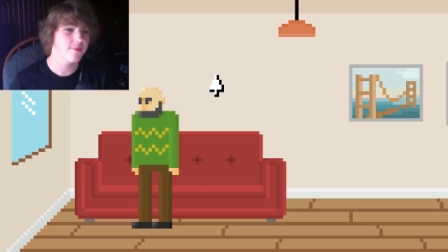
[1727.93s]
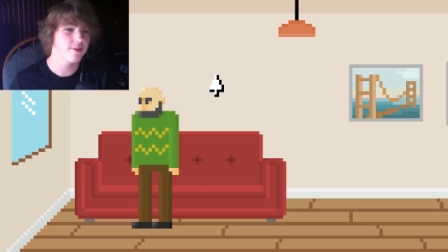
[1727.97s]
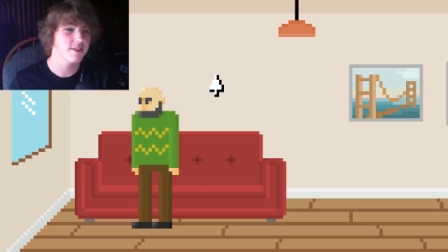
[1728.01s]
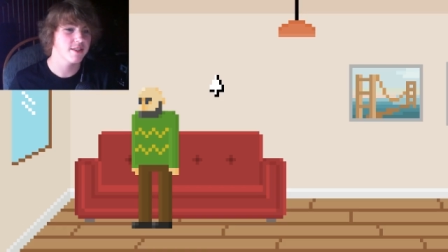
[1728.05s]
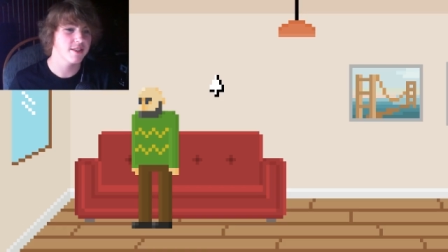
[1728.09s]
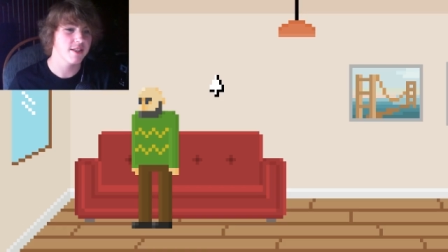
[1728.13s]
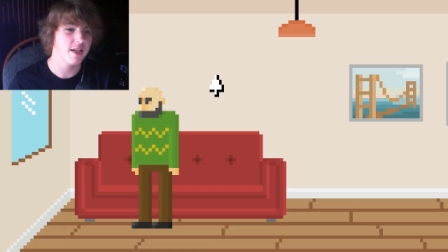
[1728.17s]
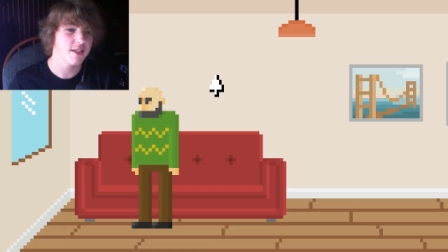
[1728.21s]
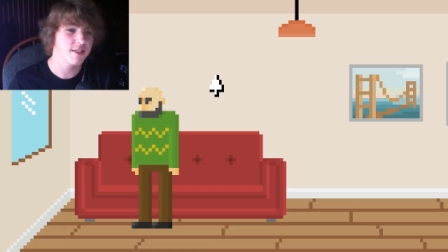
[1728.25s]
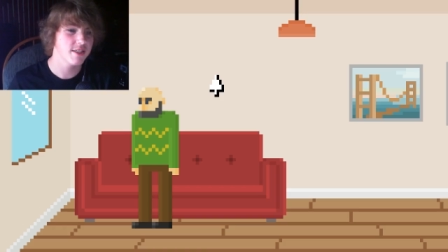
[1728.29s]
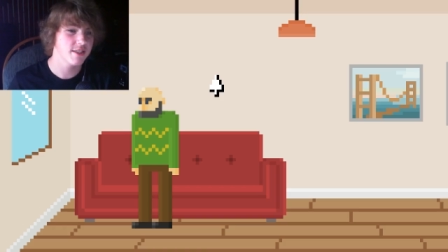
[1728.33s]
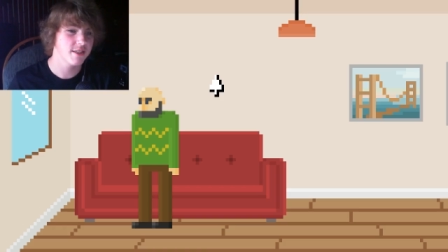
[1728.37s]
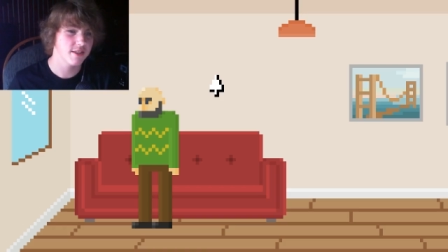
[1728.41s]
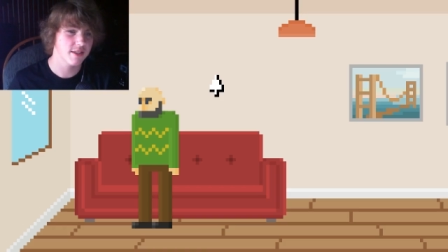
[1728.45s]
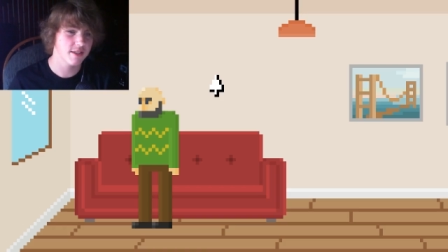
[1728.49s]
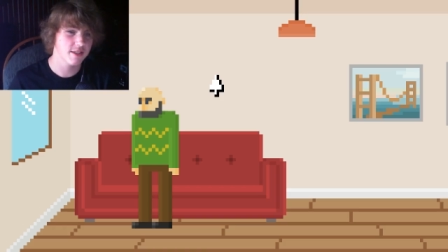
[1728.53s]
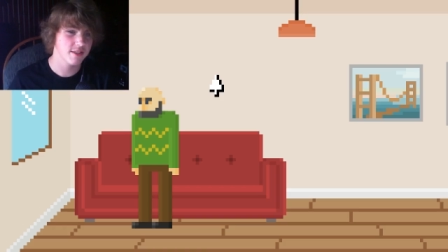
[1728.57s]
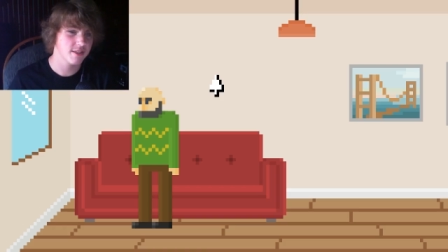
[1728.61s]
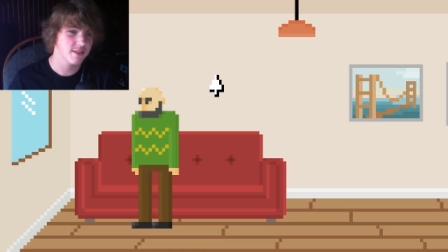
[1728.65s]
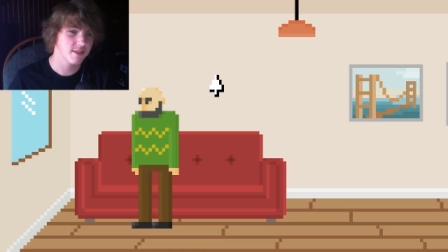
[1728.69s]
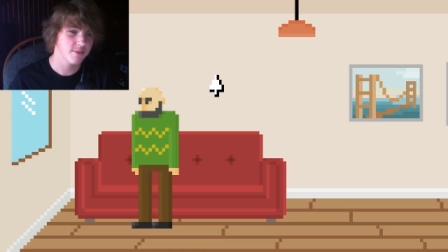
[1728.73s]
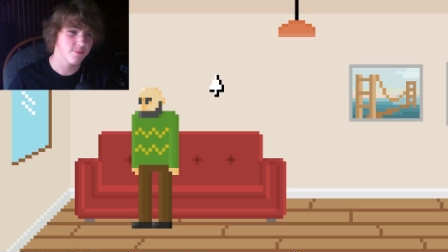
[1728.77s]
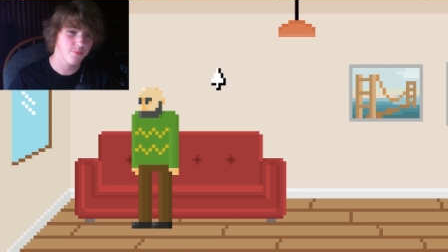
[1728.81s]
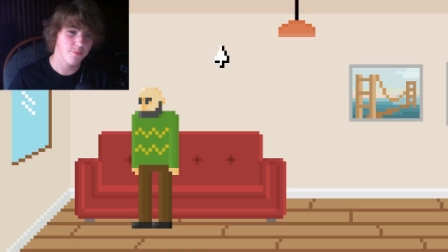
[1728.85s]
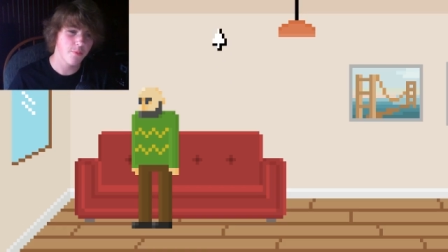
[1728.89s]
It's nice.
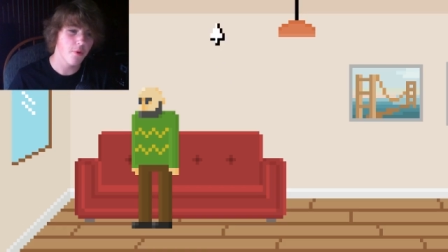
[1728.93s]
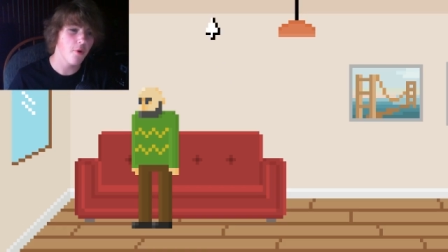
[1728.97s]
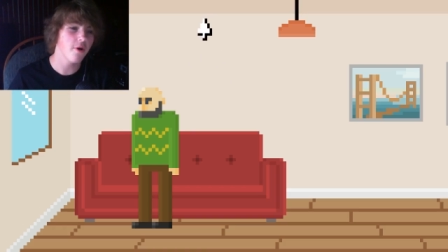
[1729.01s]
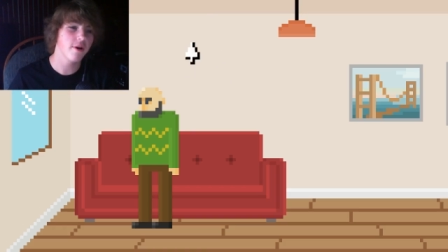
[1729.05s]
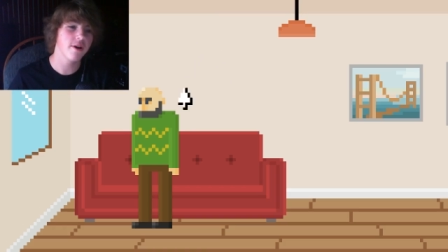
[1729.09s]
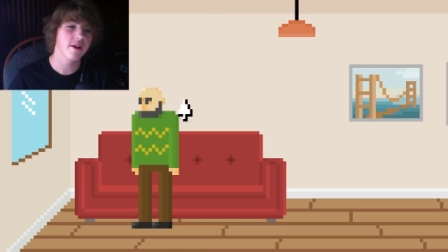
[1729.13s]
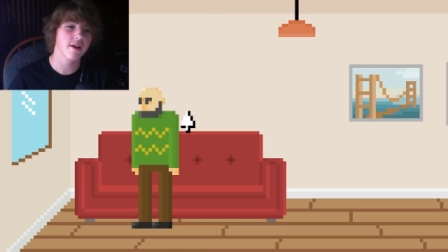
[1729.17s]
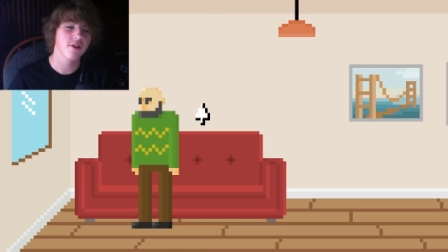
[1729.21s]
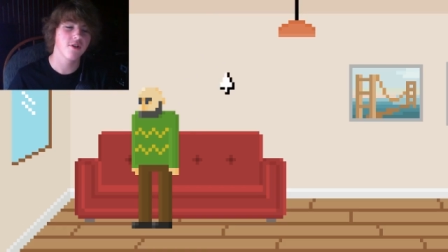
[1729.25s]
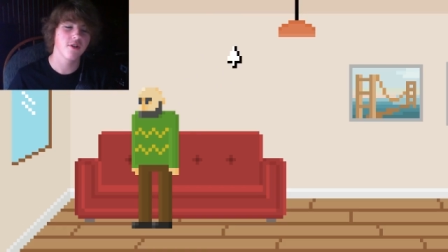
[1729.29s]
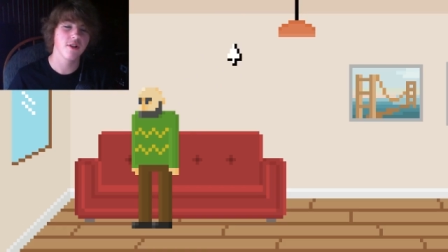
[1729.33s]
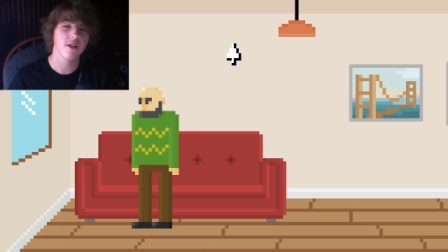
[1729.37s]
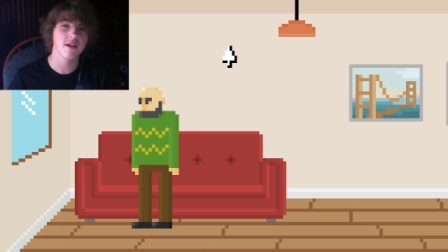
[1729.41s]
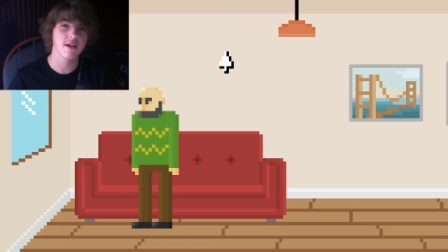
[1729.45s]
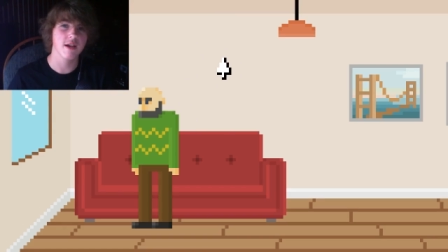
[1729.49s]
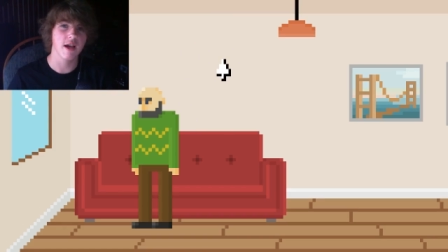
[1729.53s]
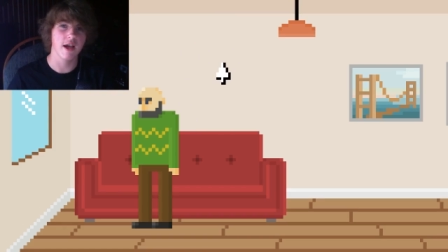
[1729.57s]
It's point and click.